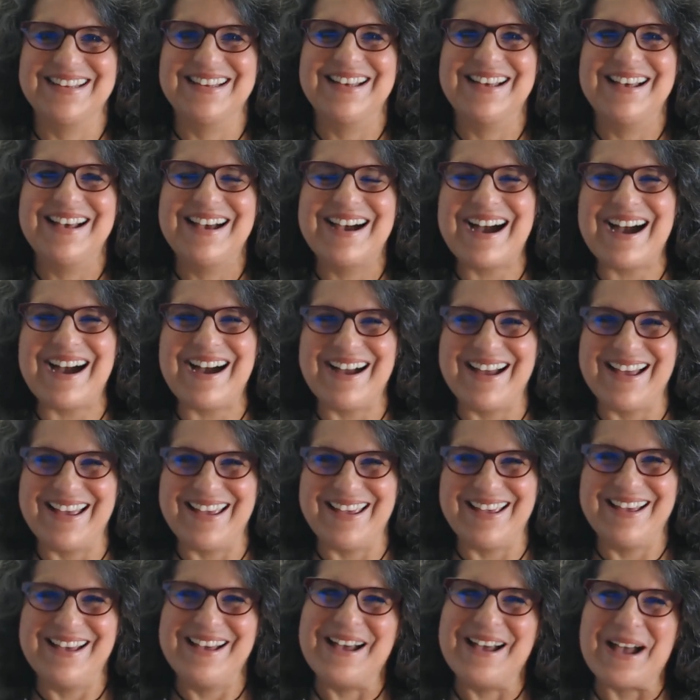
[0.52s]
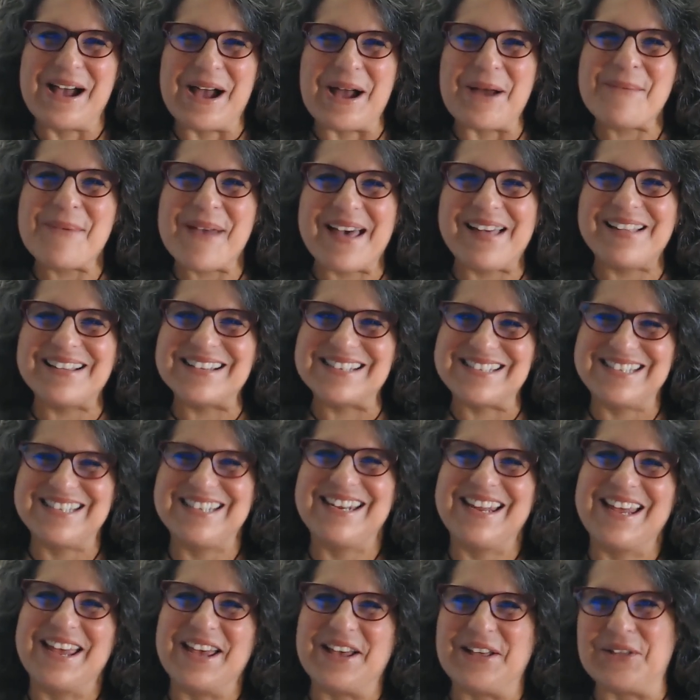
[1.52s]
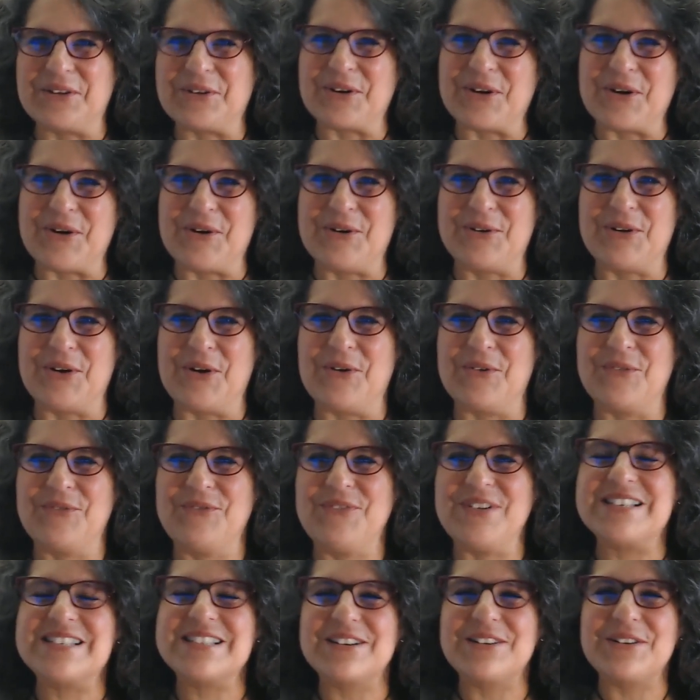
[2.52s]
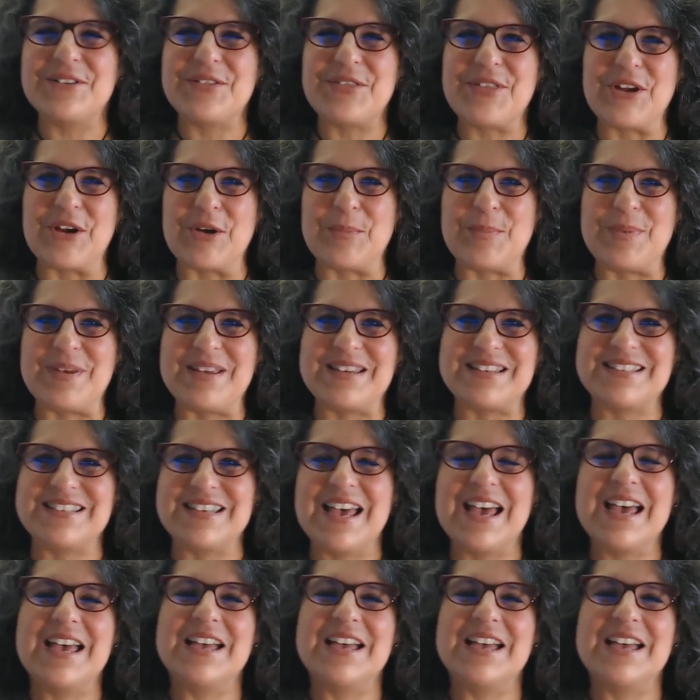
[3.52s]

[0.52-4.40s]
Hi, I'm Alison Heller Ono, physical therapist,